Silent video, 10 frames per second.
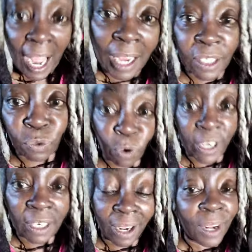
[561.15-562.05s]
I just
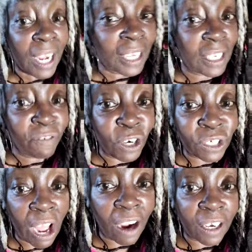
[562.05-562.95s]
want to know. Because if
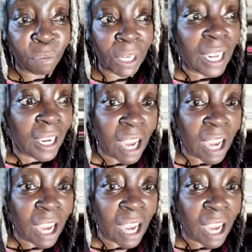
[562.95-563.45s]
you're talking to me,